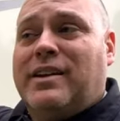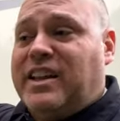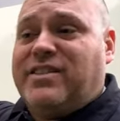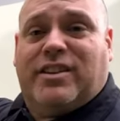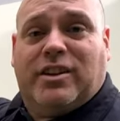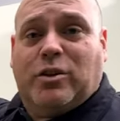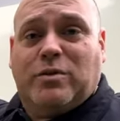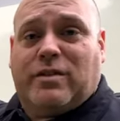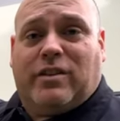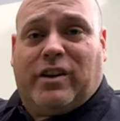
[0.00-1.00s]
Easy to
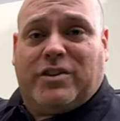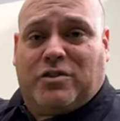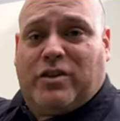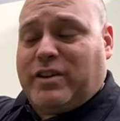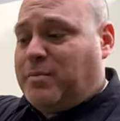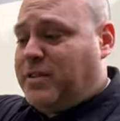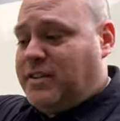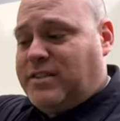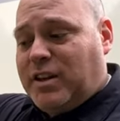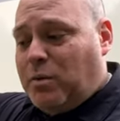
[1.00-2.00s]
use as long as you're hooked up to the
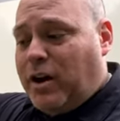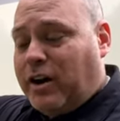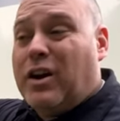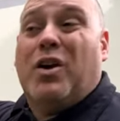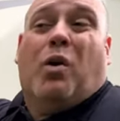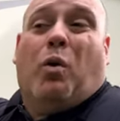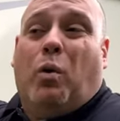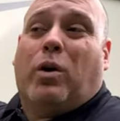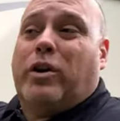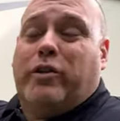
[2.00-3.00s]
city water
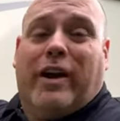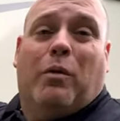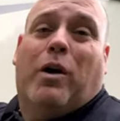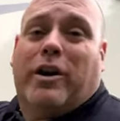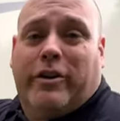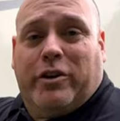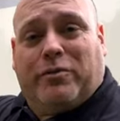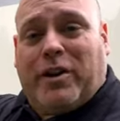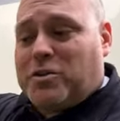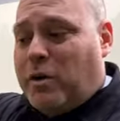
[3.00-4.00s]
or you've got water in your
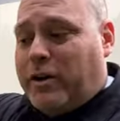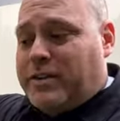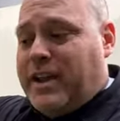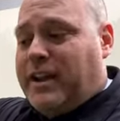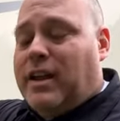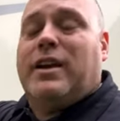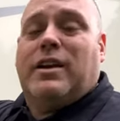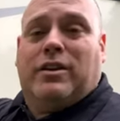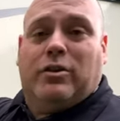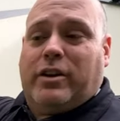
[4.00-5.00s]
freshwater tank,
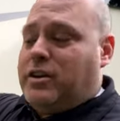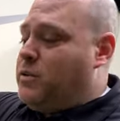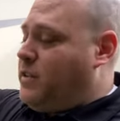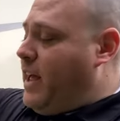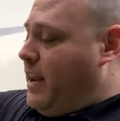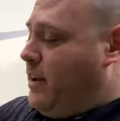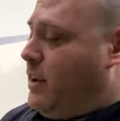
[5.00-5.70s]
you can use that.